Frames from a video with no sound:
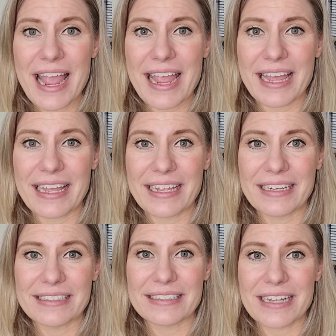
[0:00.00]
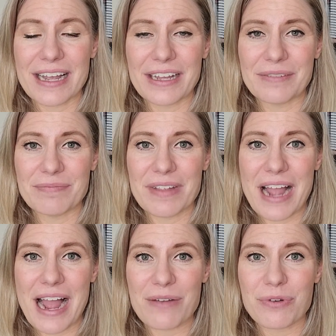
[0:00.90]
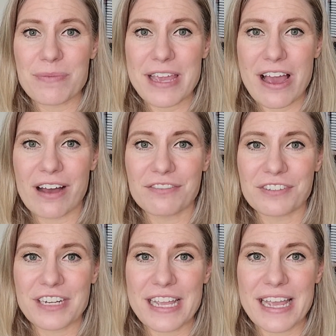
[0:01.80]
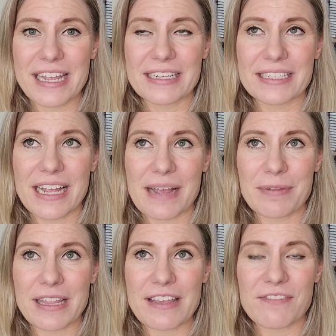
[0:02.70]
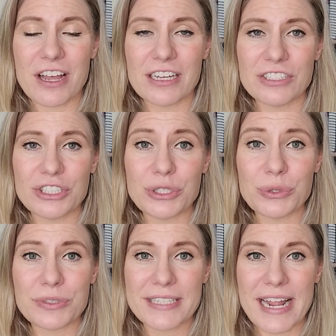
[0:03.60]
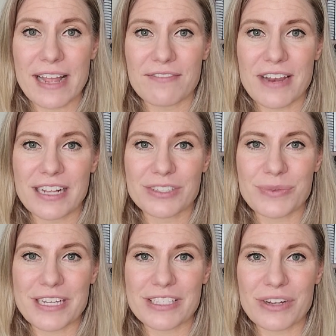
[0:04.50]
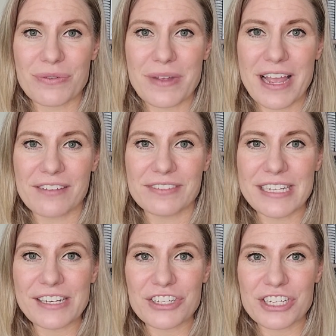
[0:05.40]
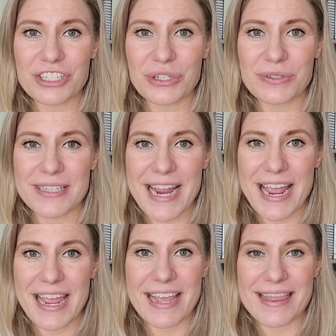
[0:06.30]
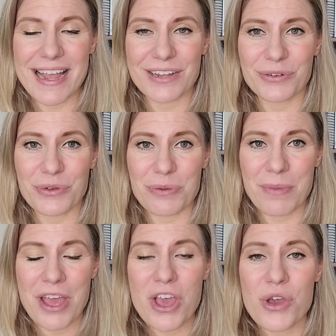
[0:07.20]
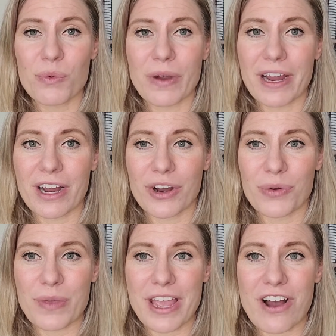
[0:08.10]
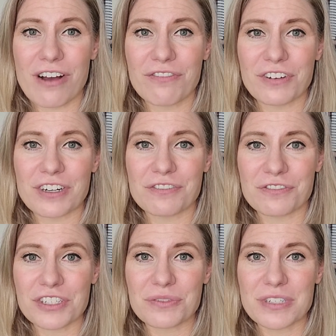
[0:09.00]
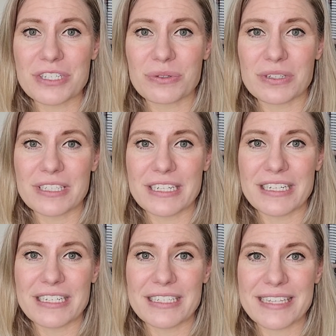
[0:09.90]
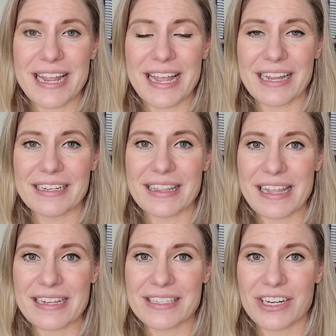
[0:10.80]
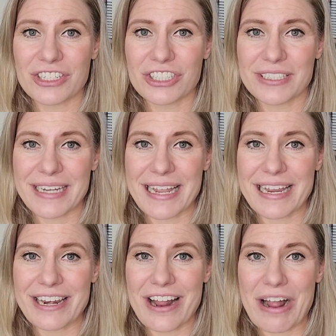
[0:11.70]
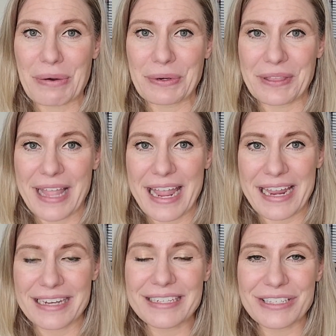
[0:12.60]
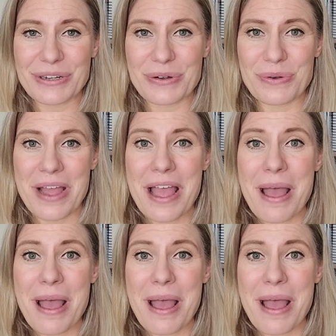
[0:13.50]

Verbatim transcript: and um, I will be offering it, I believe, on Tuesday of next week. So we have Teach It Tuesday in that group where we offer free resources and things that are just in our lane. So